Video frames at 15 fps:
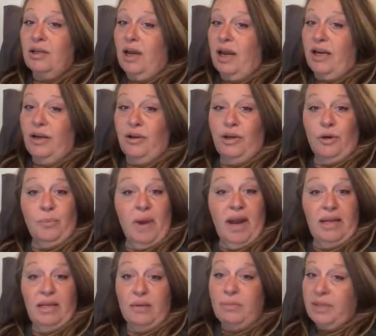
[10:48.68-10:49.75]
I know your
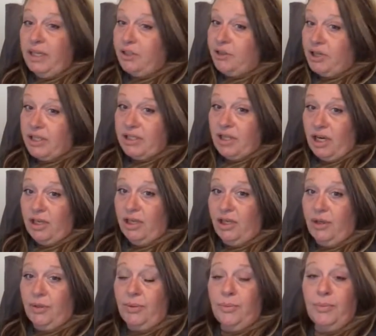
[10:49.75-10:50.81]
mind can play tricks on
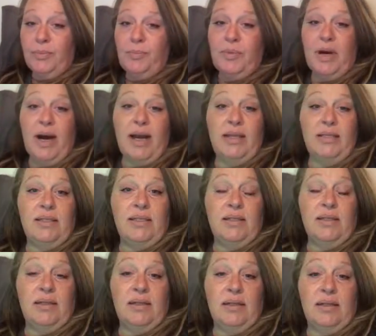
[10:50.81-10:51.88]
you, but
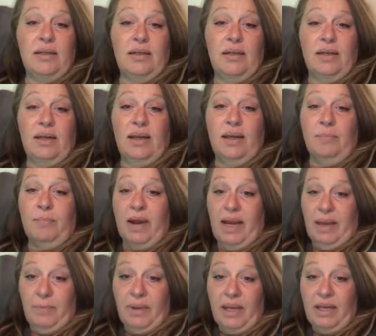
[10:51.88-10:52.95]
in my
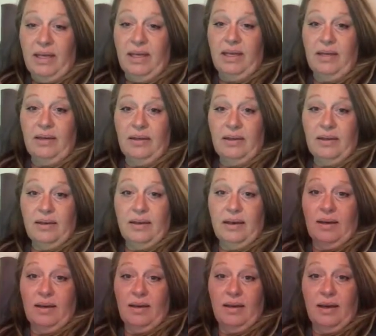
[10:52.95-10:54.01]
opinion,
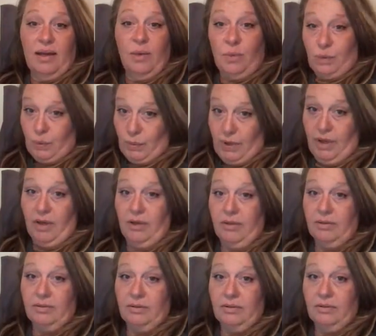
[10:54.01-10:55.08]
it was real.
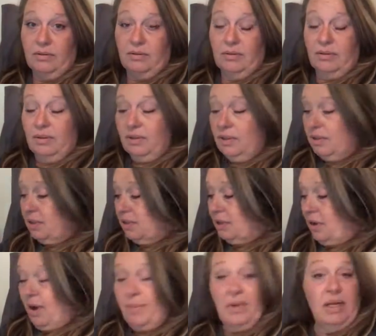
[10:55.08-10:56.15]

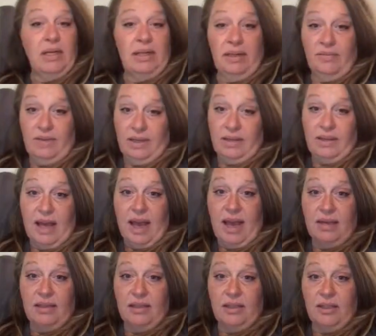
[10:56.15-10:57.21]
So I'm going to leave it at
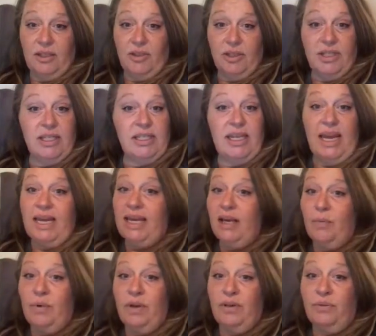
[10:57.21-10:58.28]
that. You can take
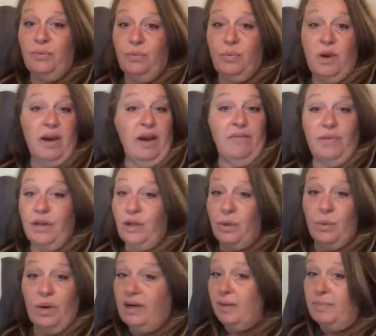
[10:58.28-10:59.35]
it with whatever
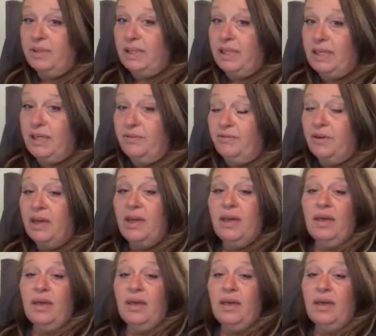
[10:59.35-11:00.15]
you want to believe.